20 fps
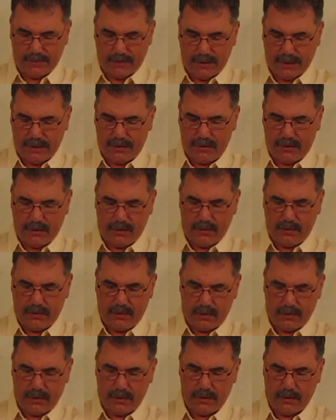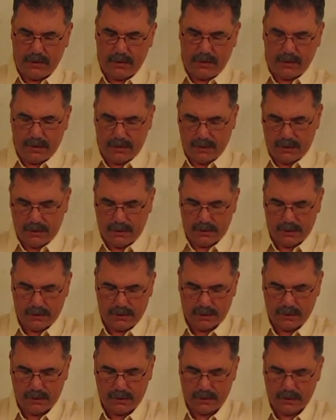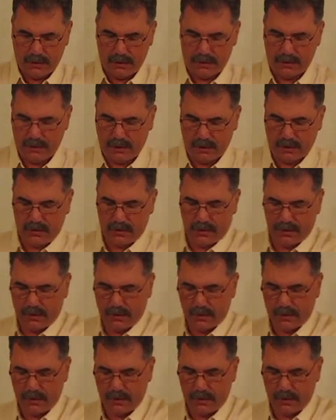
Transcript: D two, you just